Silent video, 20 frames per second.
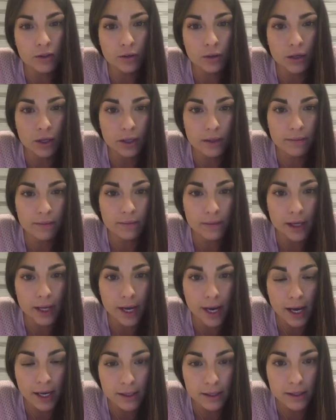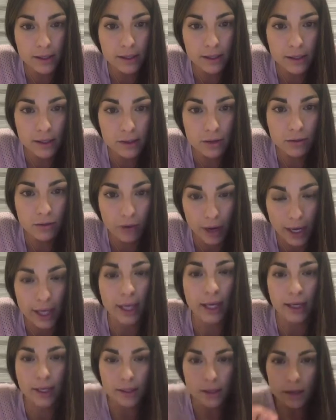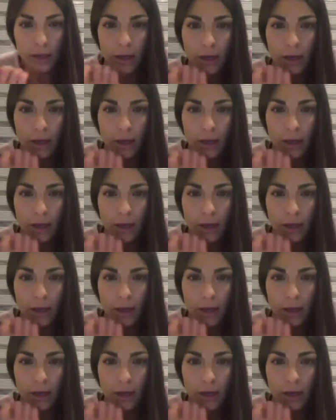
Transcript: Cool. As writing.